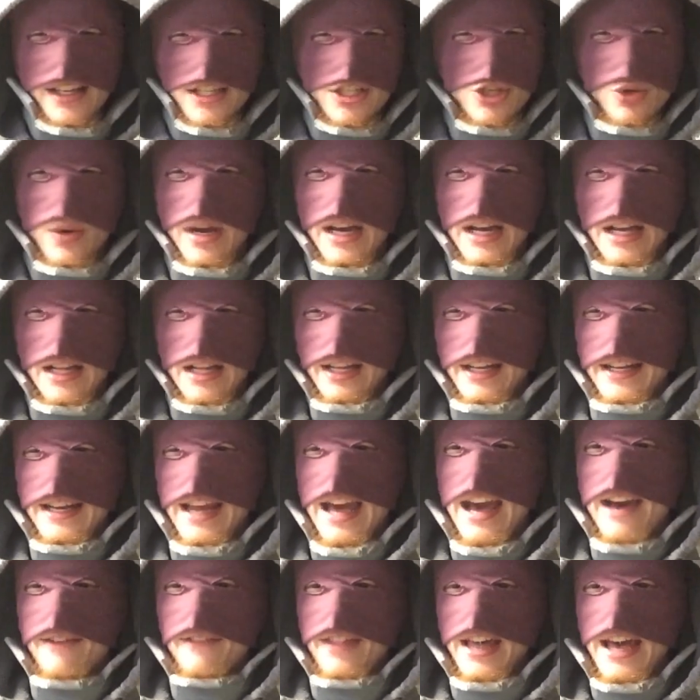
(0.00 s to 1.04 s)
So I like
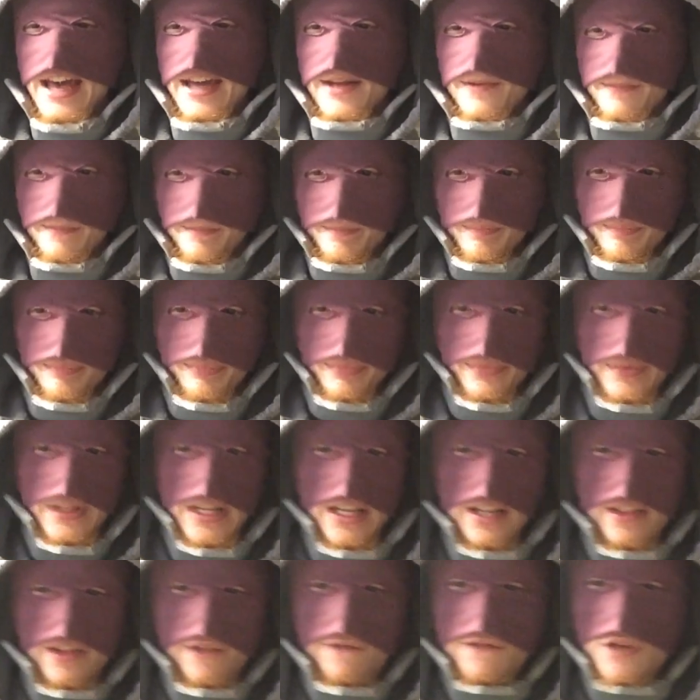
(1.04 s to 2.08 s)
to have that.
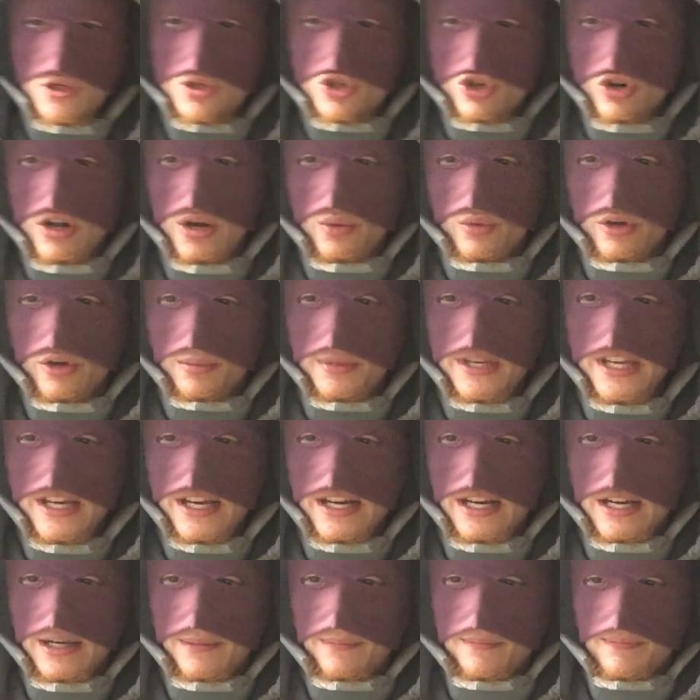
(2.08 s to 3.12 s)
In the future, I will
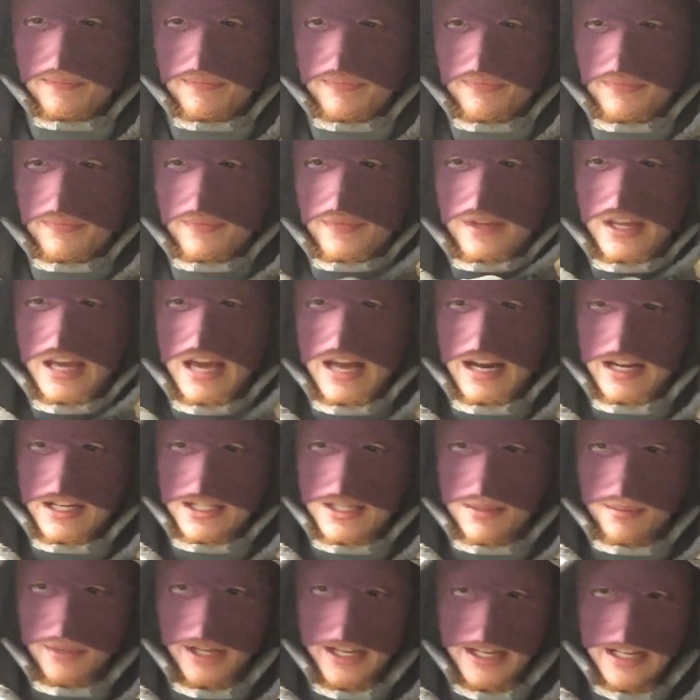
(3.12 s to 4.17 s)
be getting
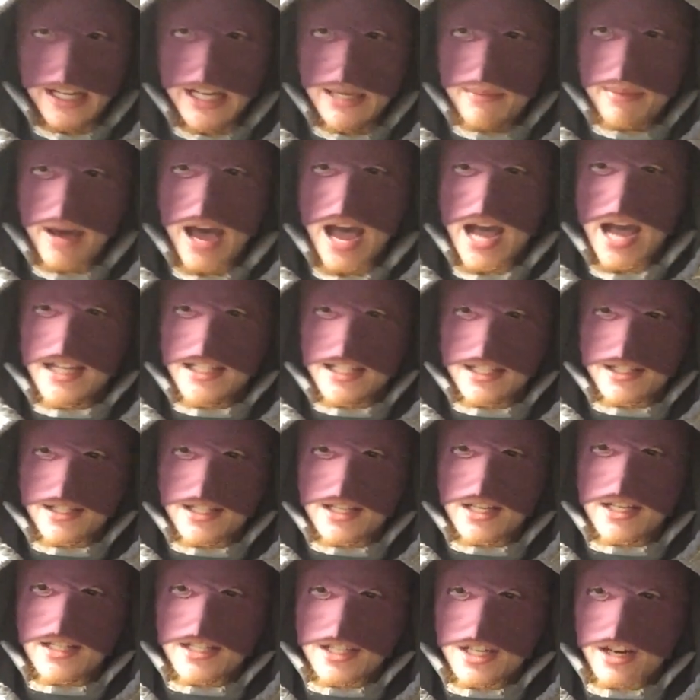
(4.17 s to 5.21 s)
some like knee pads
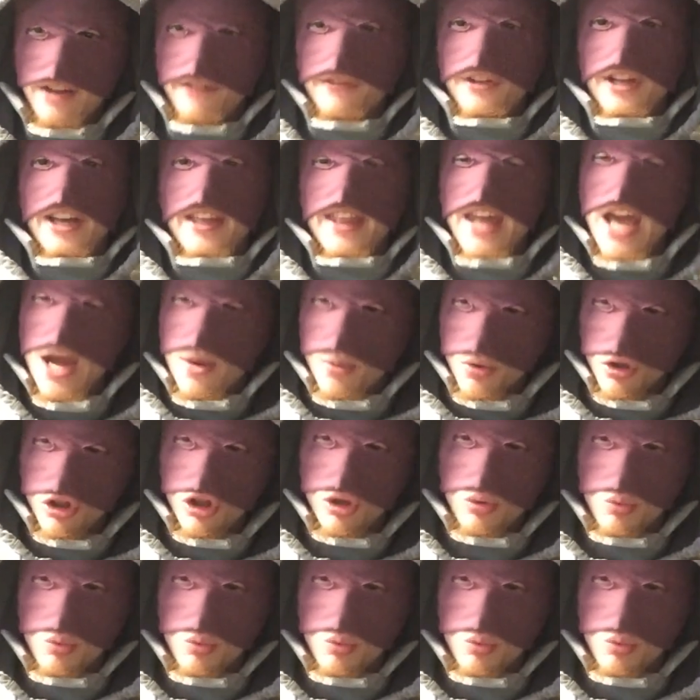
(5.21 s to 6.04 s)
and stuff like that.